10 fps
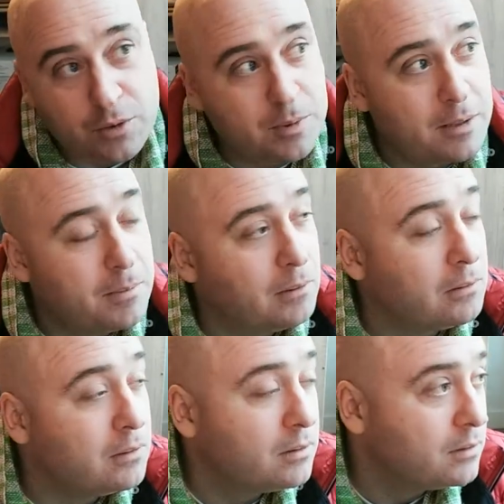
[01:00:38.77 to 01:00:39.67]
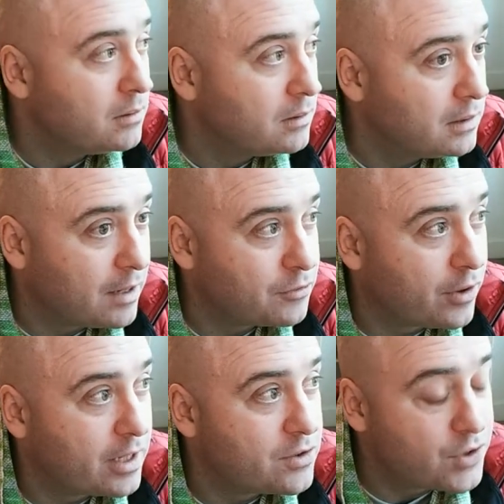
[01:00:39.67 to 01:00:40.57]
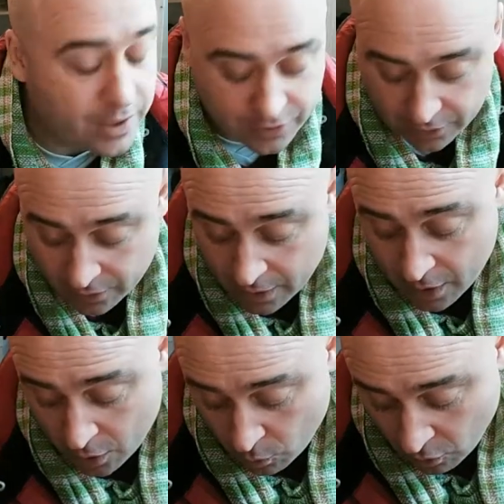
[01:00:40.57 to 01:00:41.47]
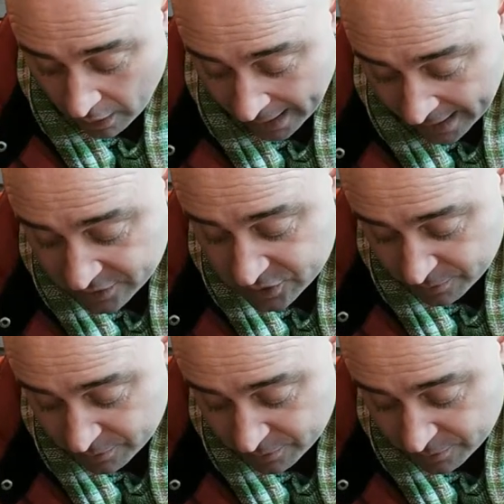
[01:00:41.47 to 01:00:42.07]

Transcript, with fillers: with people left, right, and center where I ask